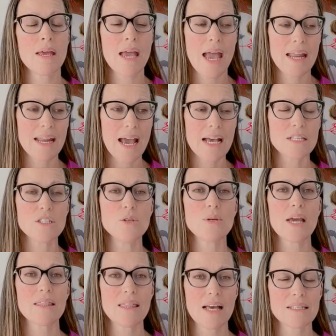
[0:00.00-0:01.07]
And as you
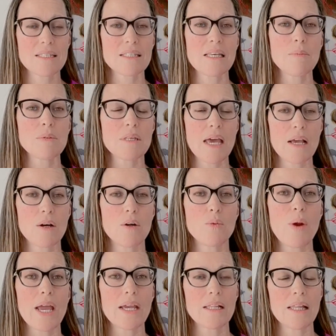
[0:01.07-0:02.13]
get that sleep cycle
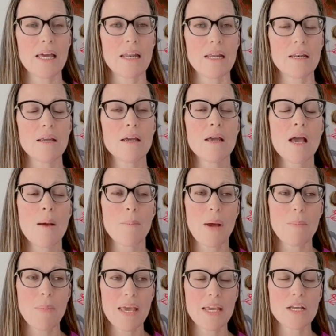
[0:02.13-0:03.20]
regulated, by
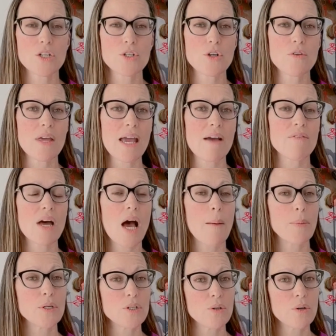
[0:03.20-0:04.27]
making sure they have the
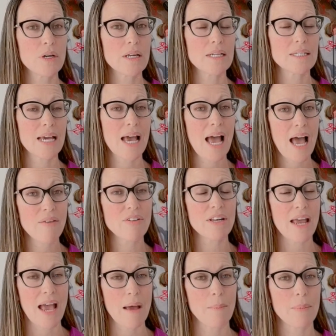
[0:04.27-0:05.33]
opportunity to have a
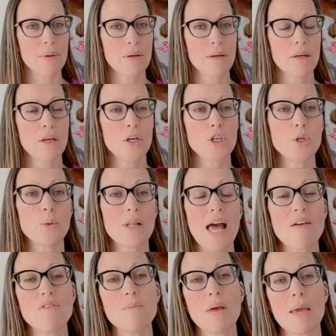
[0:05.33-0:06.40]
nap, you will
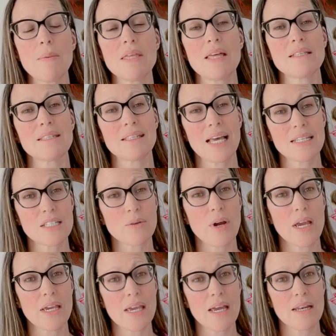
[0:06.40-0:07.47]
have a baby that's less
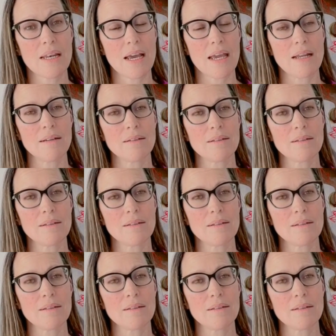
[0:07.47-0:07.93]
cranky at night,